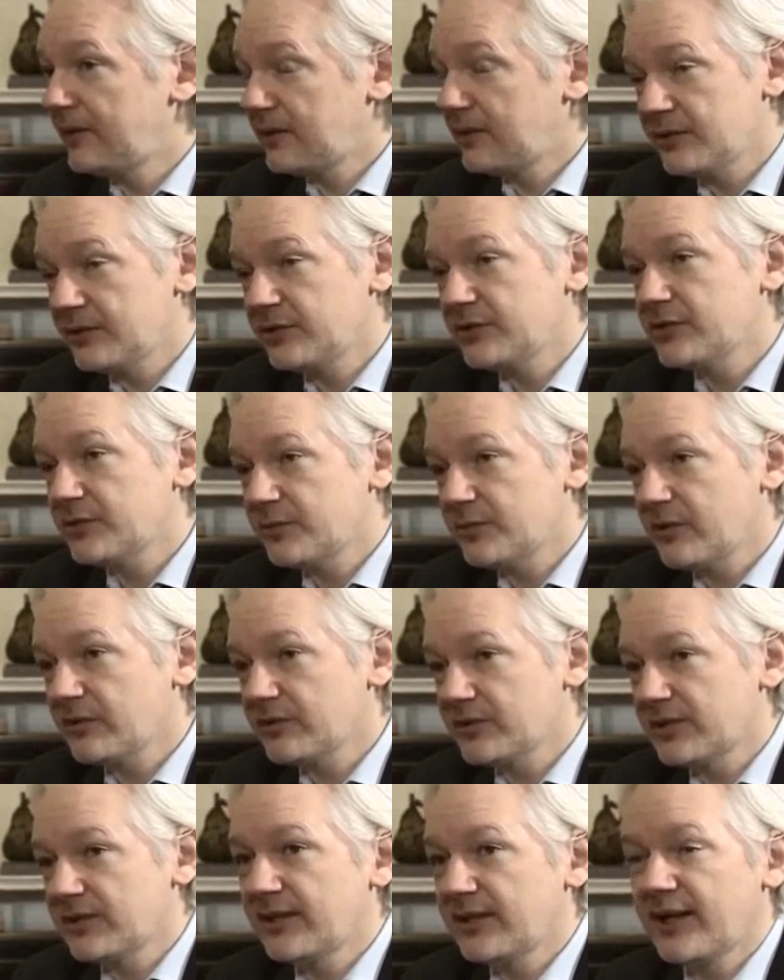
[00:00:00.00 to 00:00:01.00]
intelligence
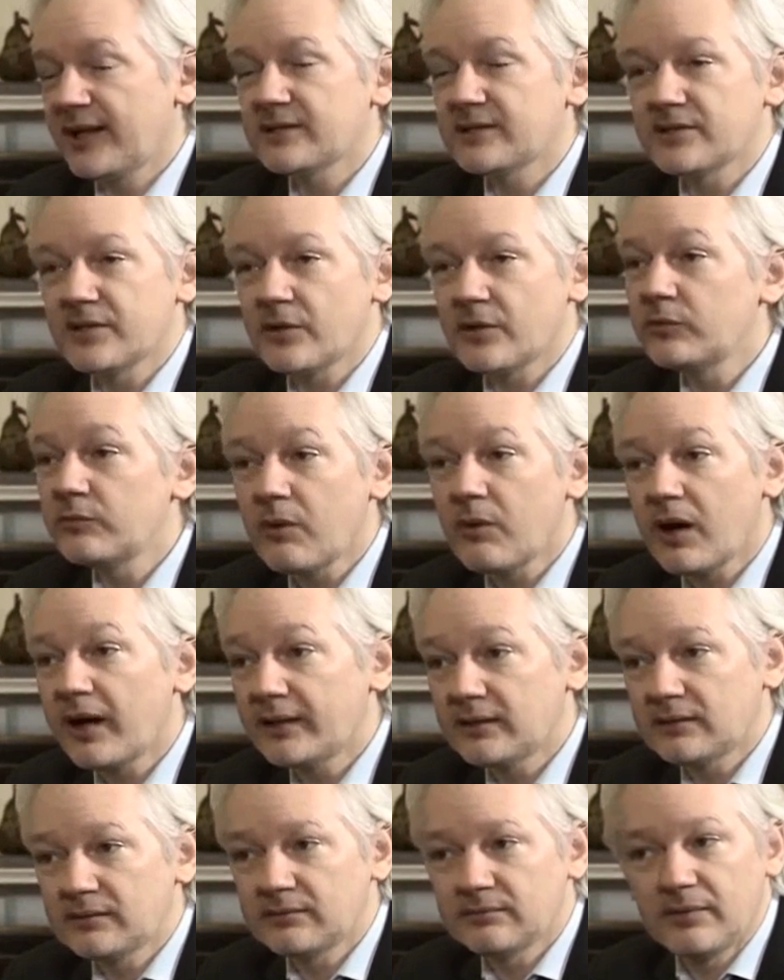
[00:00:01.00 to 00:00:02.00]
bureaucracy, that has its own
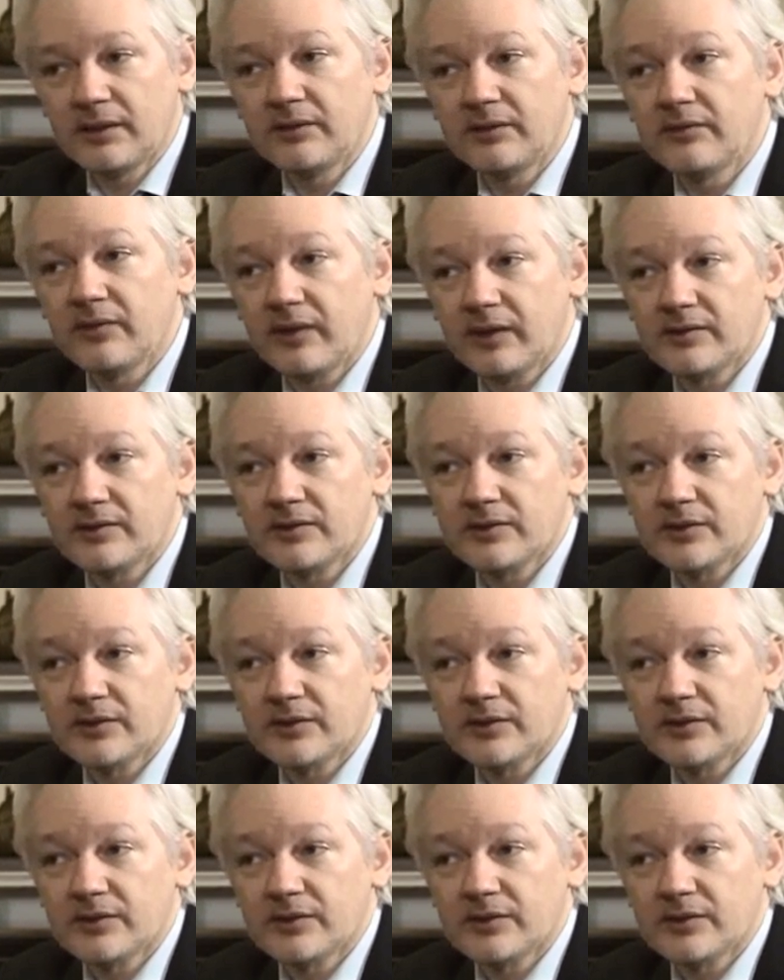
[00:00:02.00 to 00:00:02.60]
mind in